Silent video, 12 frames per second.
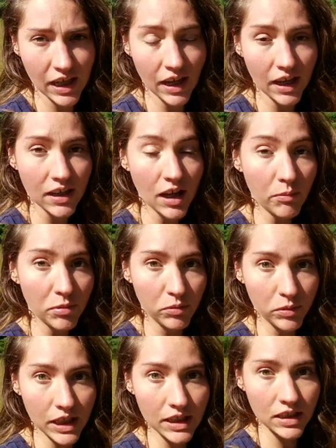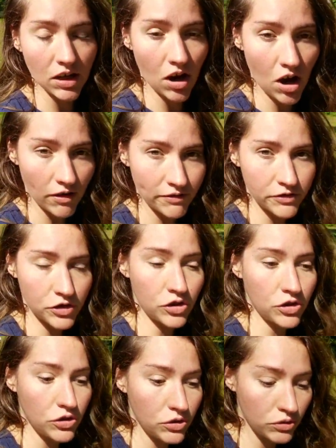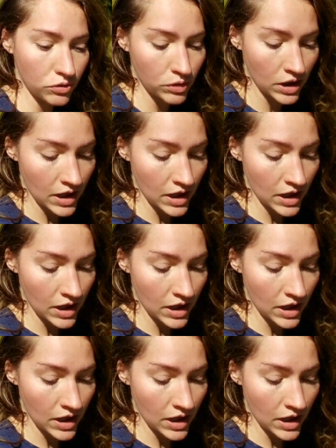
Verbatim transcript: a couple weeks off to